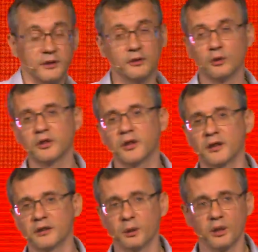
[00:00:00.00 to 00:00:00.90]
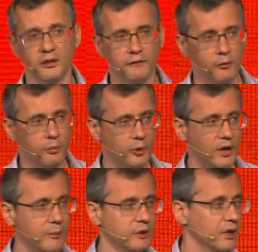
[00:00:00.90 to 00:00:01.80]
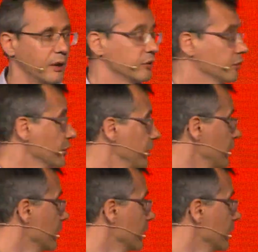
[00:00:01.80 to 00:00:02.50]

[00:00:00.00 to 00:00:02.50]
it's not yet ready for prime time. So here